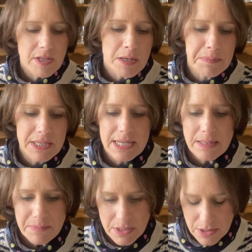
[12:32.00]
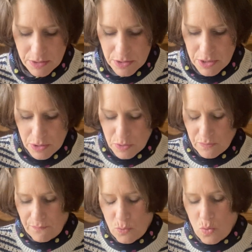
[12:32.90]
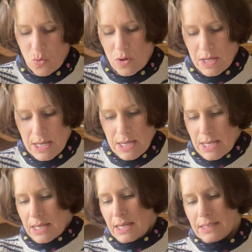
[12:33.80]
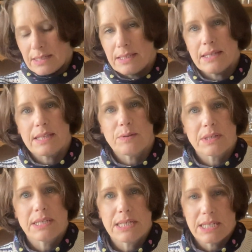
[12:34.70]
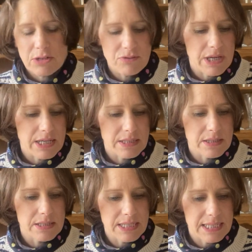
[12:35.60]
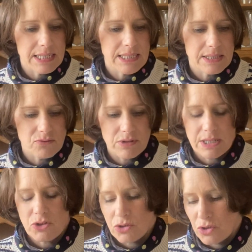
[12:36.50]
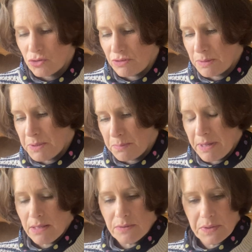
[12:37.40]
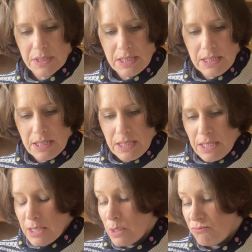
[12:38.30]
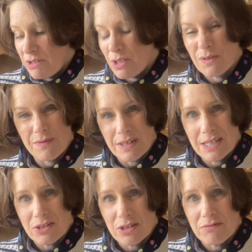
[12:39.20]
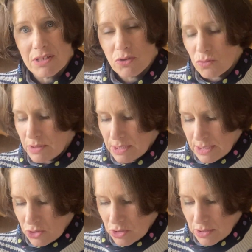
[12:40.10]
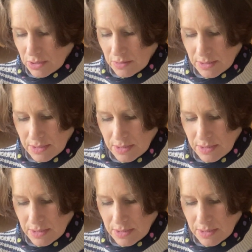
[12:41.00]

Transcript: But yeah, so those four. As I said, that was Nikki's Creations Christmas Bells. They're really good fun actually. I really enjoyed stitching those.